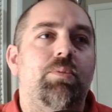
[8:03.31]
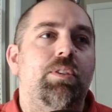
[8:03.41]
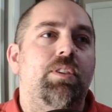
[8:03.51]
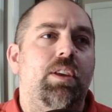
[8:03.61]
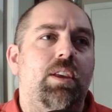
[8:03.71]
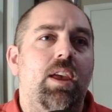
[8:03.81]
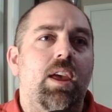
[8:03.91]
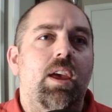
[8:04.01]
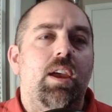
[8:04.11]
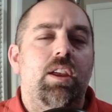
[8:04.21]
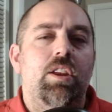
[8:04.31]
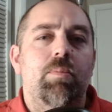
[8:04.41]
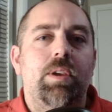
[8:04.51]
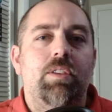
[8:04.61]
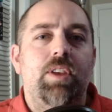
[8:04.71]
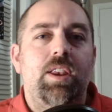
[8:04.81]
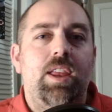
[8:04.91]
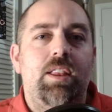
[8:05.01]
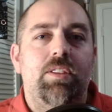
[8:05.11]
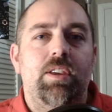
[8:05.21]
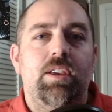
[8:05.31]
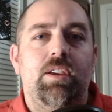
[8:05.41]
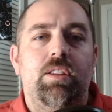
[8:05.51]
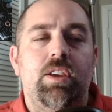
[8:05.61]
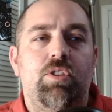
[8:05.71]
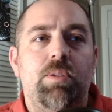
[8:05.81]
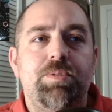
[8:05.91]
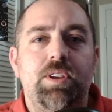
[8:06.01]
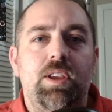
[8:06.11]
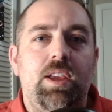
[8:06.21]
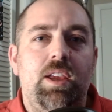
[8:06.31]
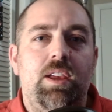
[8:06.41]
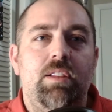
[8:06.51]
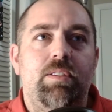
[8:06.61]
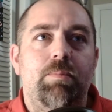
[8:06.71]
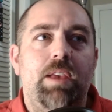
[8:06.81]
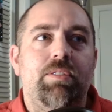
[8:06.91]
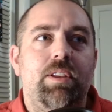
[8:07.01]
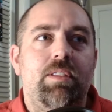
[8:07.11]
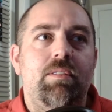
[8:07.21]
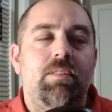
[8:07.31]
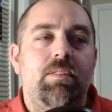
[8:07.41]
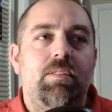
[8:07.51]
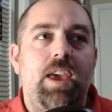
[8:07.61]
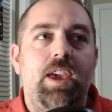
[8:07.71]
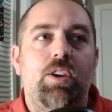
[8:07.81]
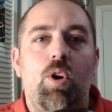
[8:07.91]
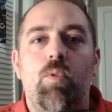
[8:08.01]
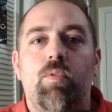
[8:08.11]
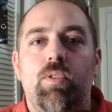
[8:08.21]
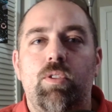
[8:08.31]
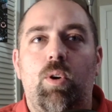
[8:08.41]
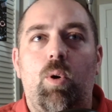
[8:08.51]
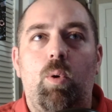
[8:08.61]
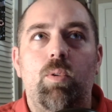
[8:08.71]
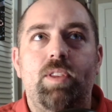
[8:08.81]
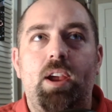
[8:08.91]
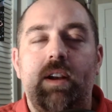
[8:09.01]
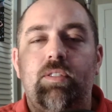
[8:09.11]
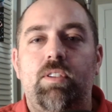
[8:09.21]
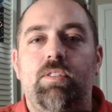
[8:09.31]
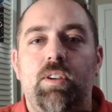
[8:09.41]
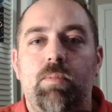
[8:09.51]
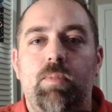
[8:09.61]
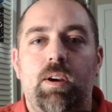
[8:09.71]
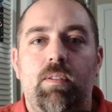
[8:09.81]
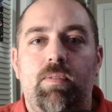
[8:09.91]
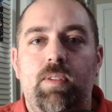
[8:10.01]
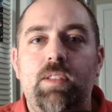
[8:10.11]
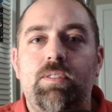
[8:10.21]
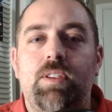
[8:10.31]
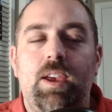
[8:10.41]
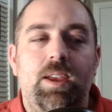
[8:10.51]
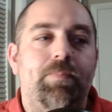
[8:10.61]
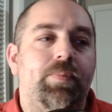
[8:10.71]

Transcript: We see, you know, because they need the encryption key to basically take over the whole entire system of Insight,